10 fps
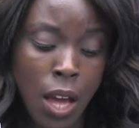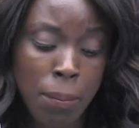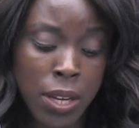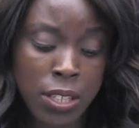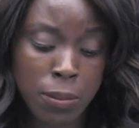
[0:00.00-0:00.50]

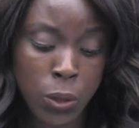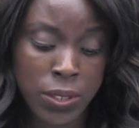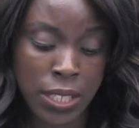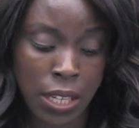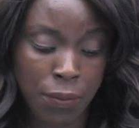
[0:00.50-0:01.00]
Among its
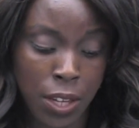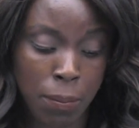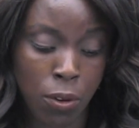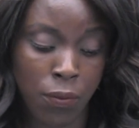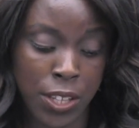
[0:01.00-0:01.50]
most
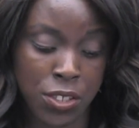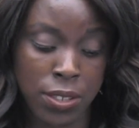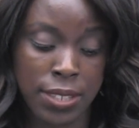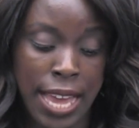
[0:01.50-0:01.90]
significant provisions,